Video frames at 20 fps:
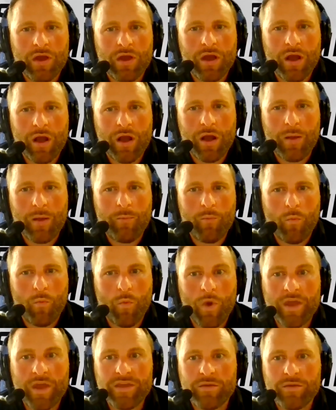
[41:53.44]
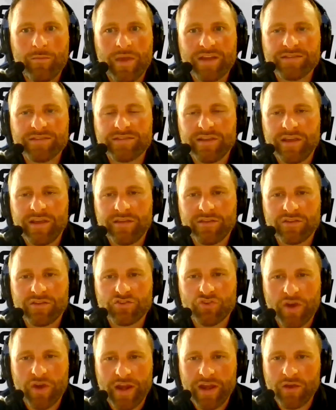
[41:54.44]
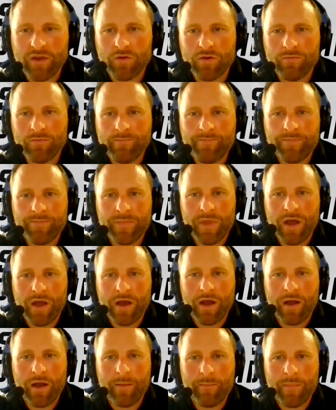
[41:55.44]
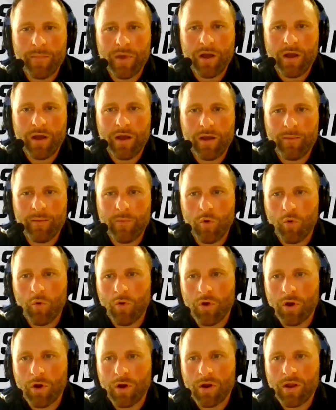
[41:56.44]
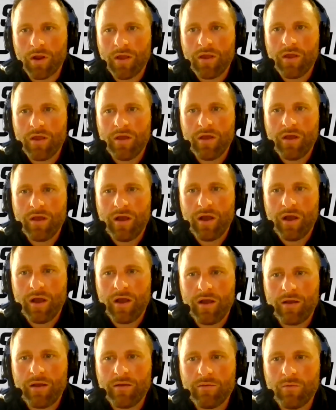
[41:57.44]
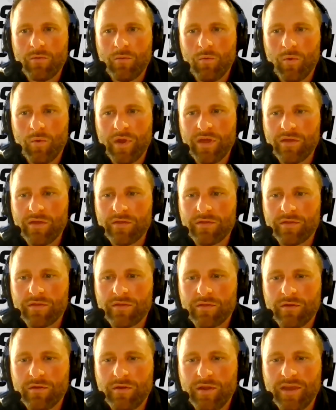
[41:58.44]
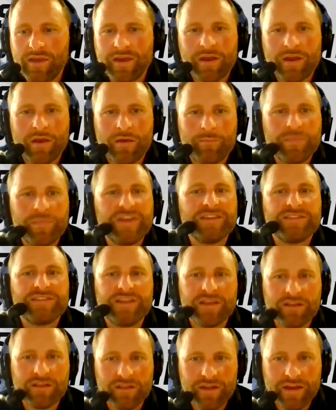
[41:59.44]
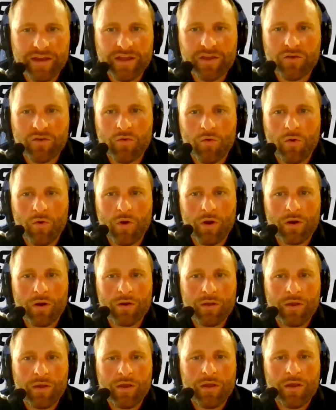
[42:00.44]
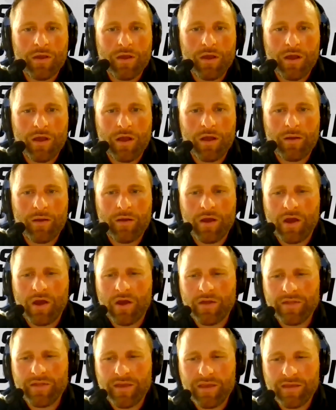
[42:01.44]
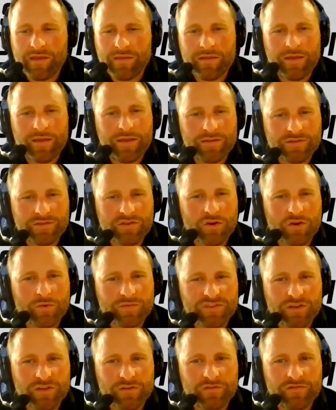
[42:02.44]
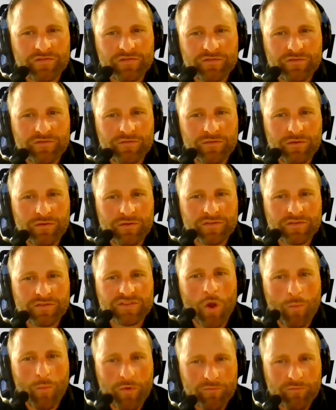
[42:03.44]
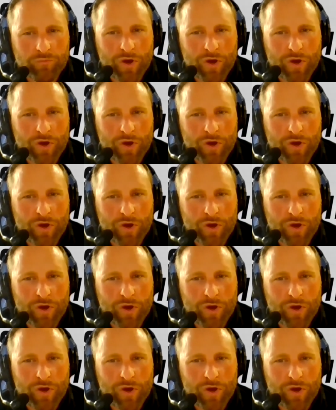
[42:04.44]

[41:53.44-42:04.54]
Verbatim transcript: um, what you might see in the training room um, um or uh, with in a PT clinic or uh, in in terms of scope of